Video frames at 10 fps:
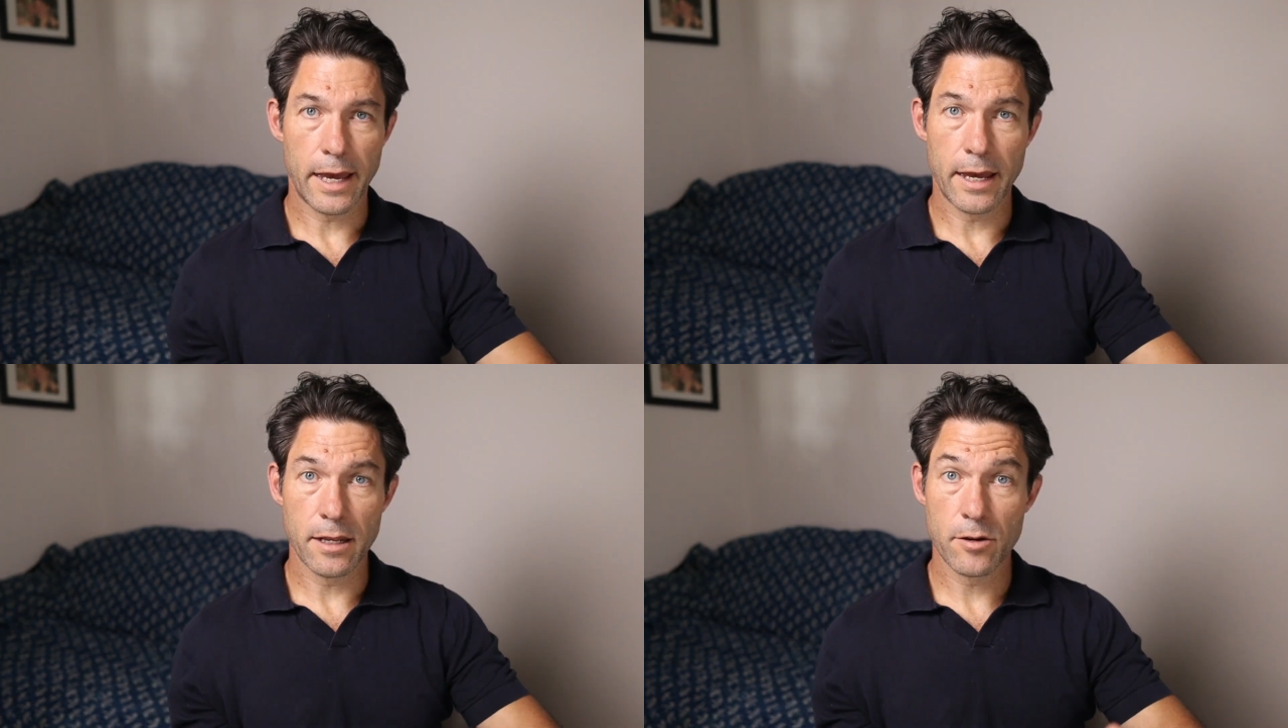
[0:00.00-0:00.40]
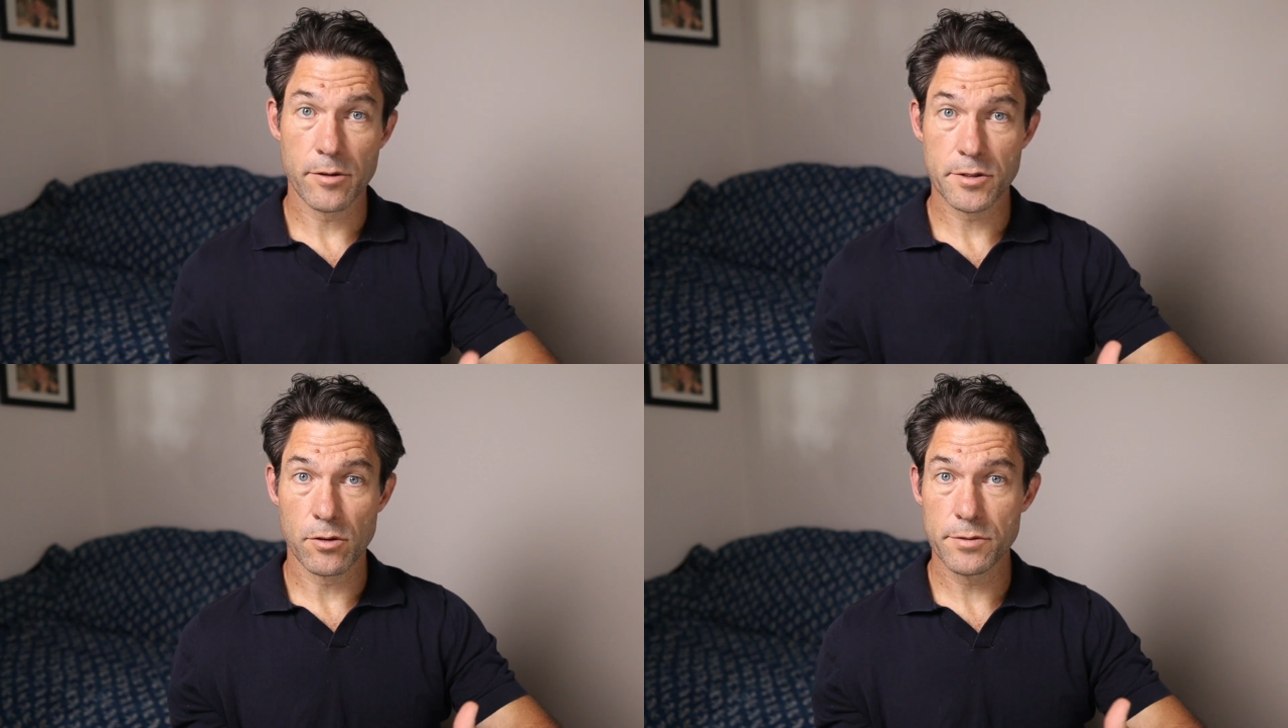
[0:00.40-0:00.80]
And there
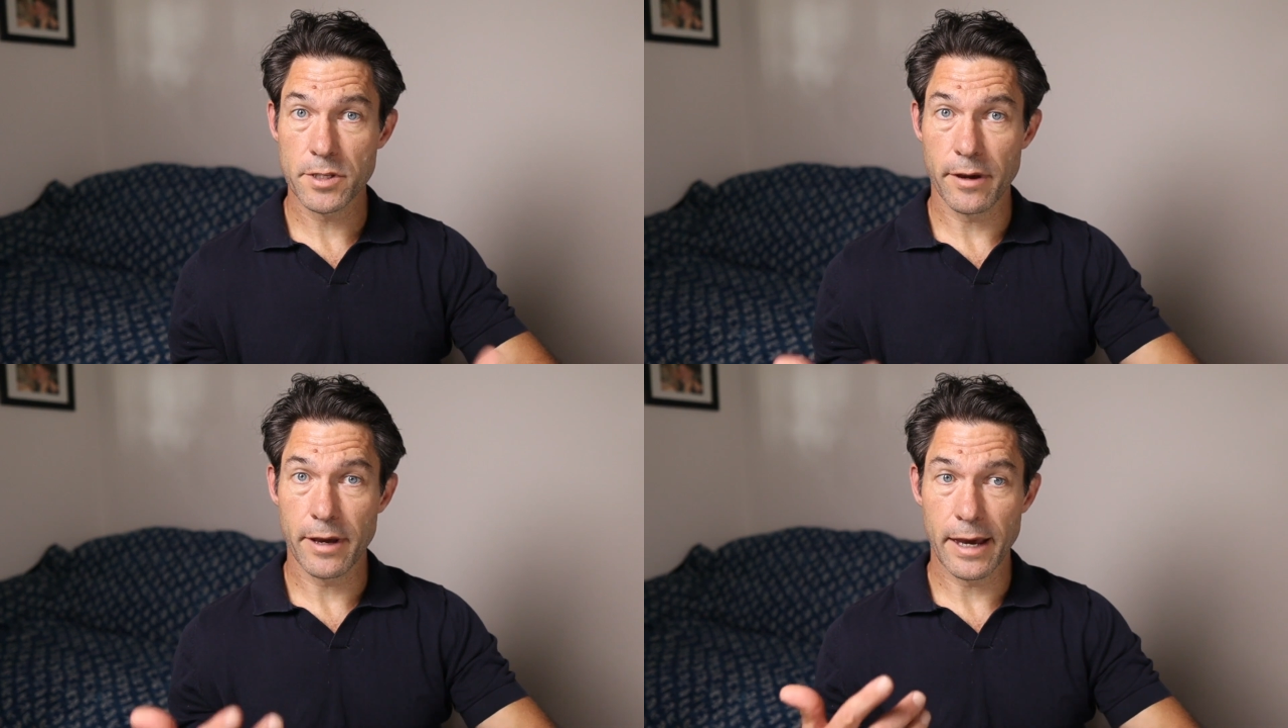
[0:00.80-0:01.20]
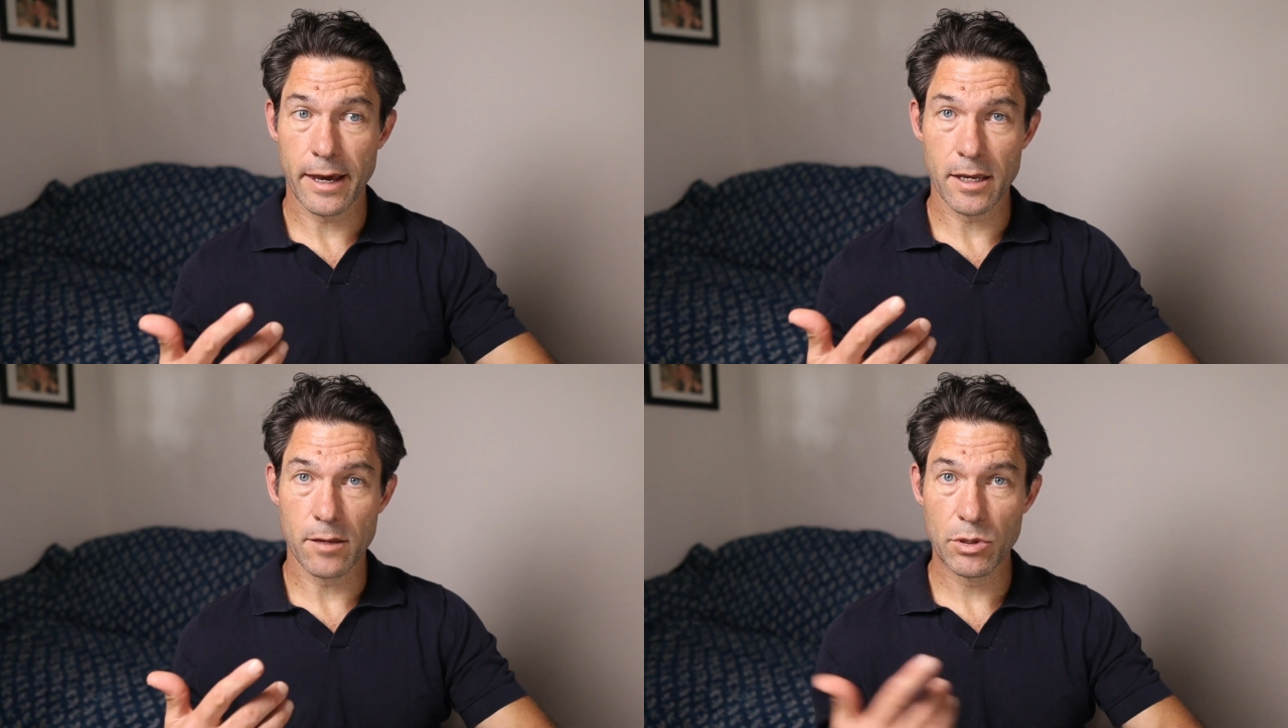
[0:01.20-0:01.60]
is also
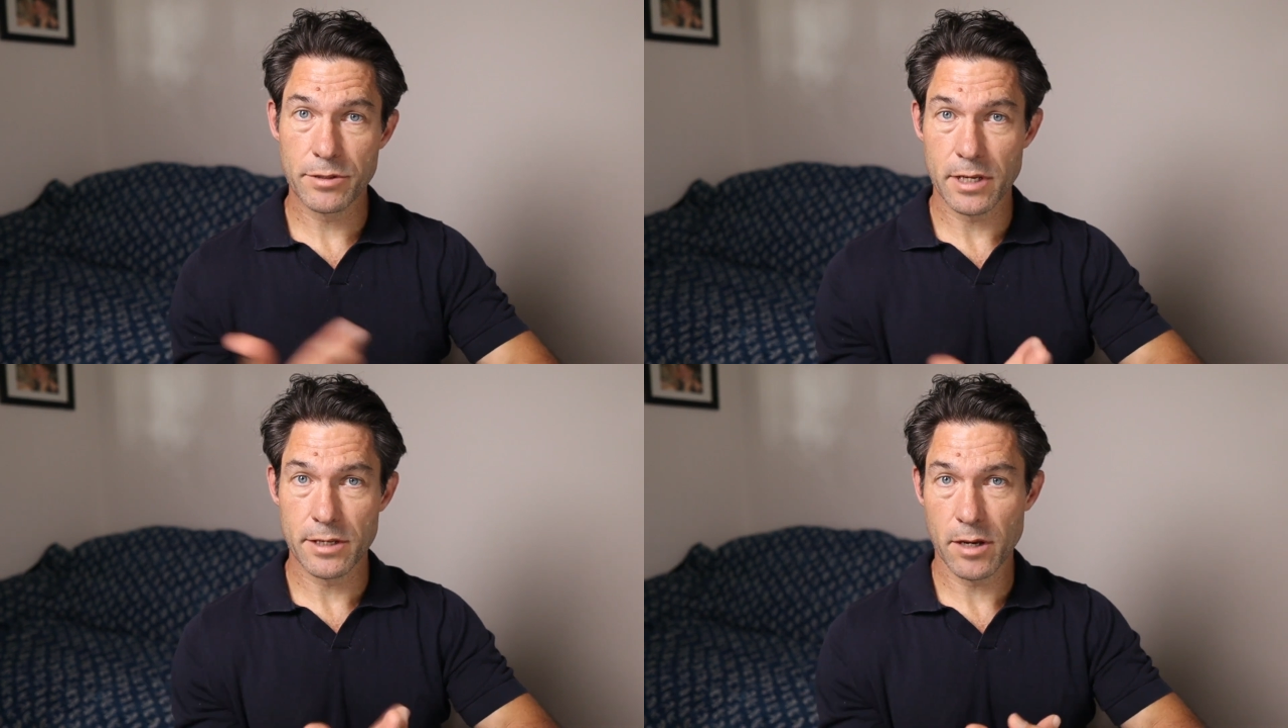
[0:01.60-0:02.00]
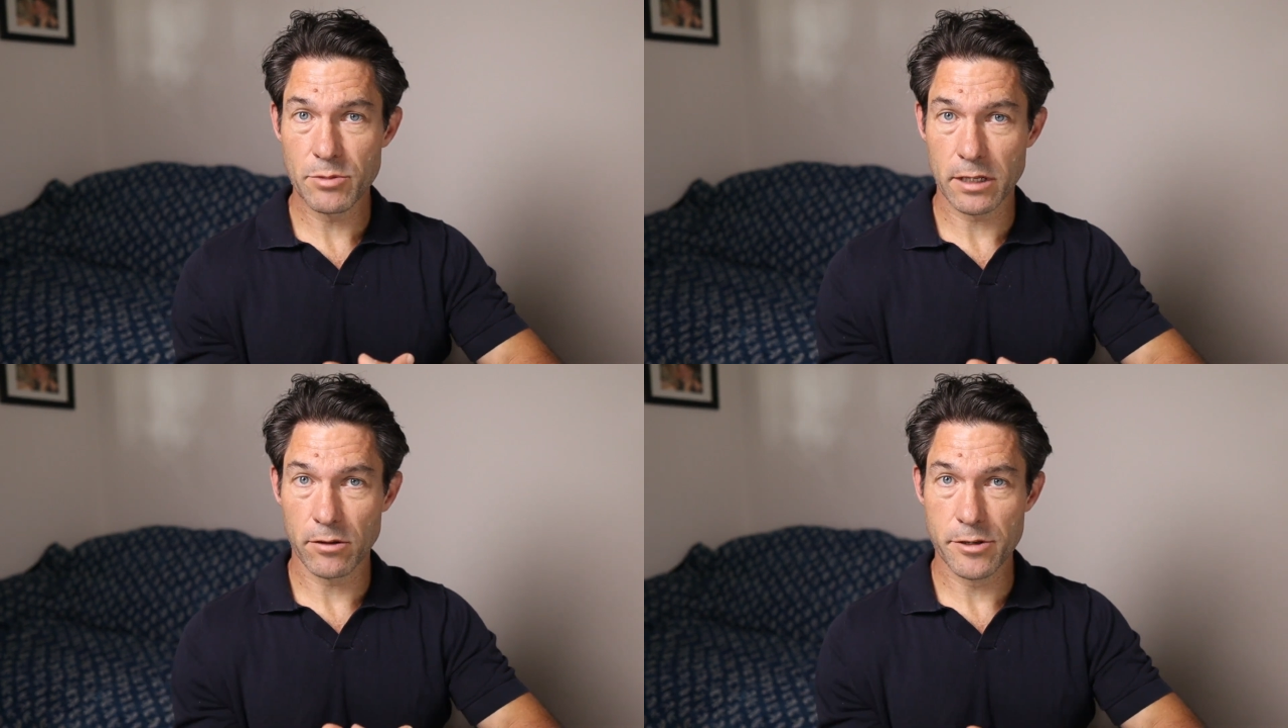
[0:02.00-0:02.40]
a built-in
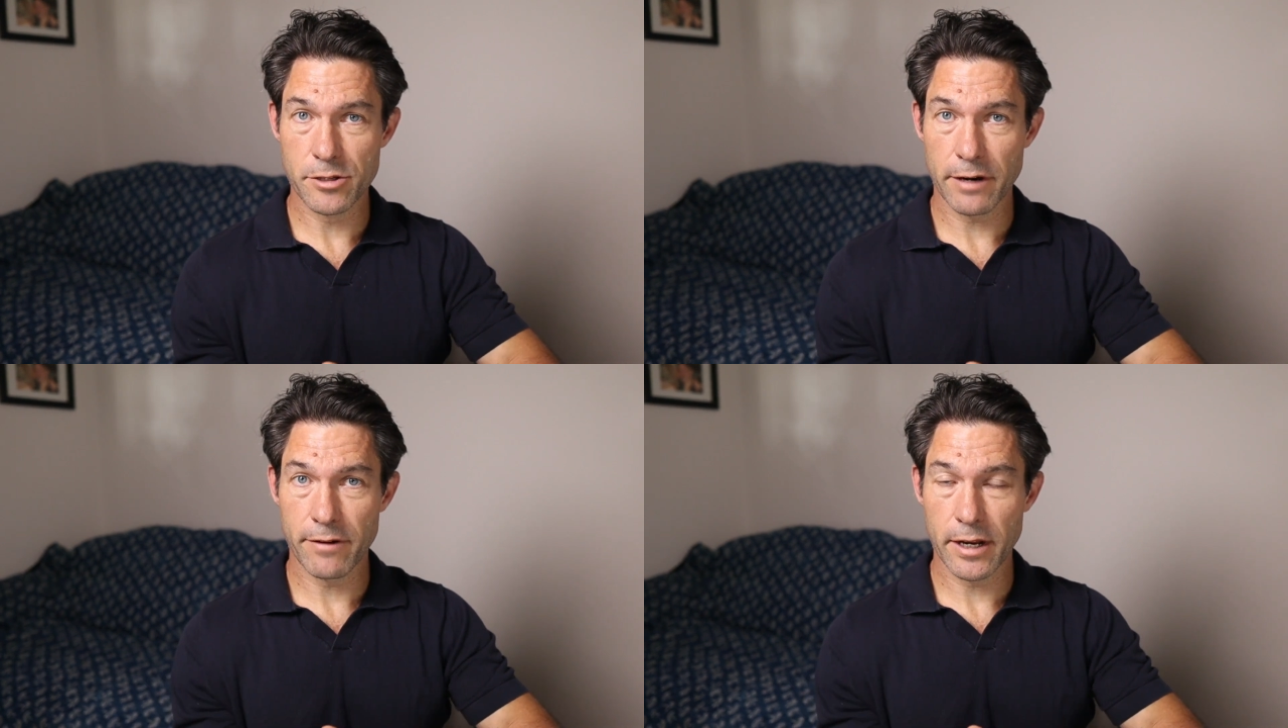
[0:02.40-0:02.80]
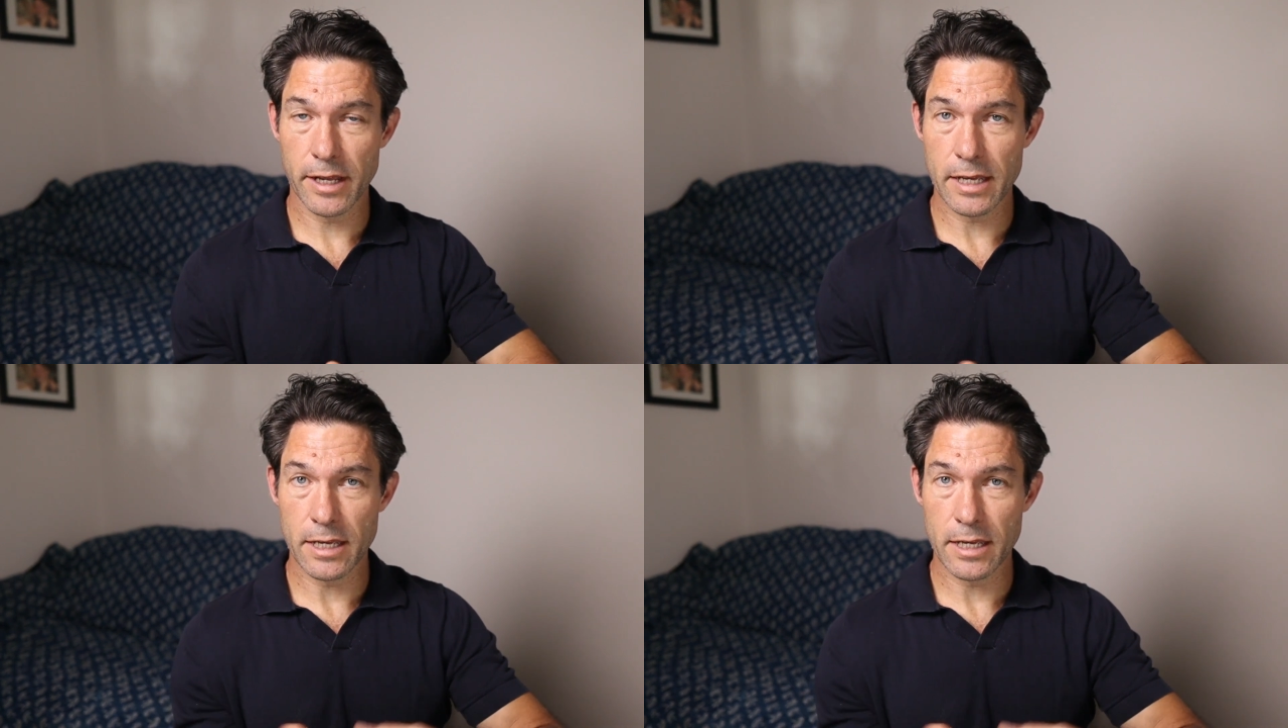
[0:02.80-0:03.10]
subject line generator